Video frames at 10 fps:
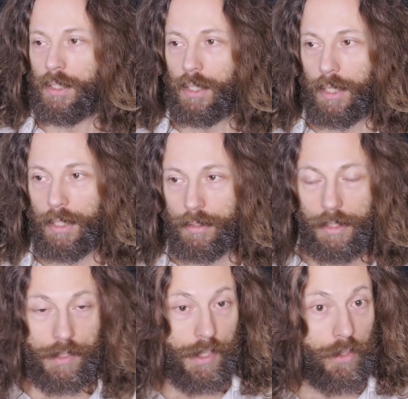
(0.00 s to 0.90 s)
and
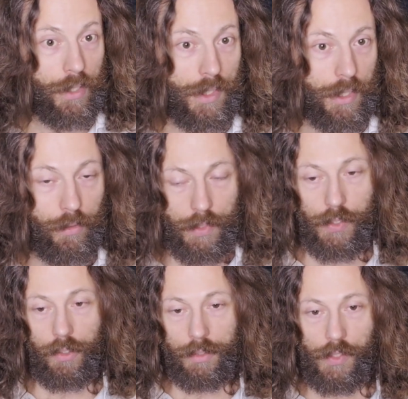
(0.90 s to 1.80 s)
etc., etc.
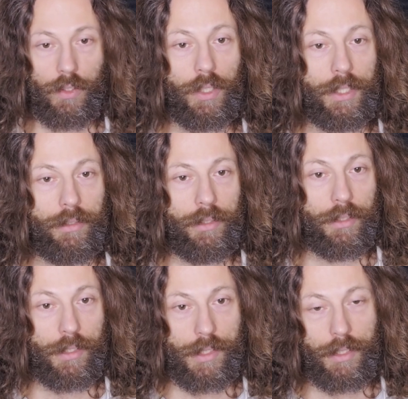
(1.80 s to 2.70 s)
So this whole idea
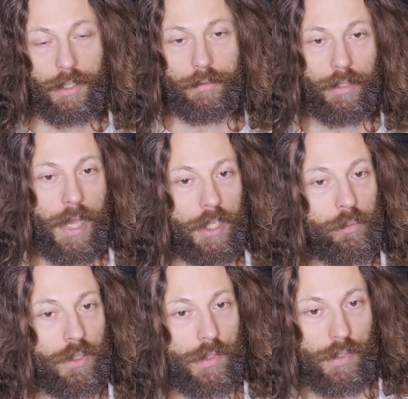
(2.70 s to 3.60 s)
is that
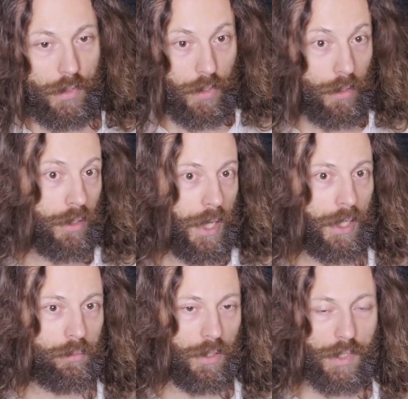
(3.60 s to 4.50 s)
animals, certain
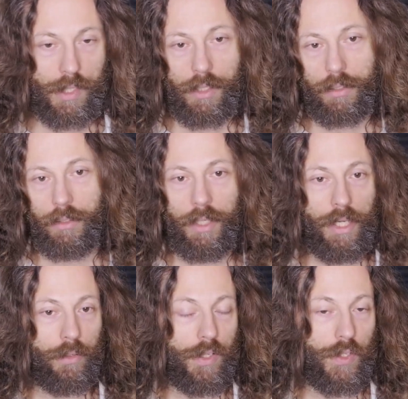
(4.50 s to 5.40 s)
animals,
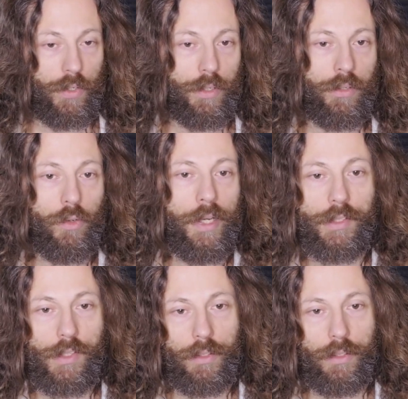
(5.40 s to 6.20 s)
carry certain traits.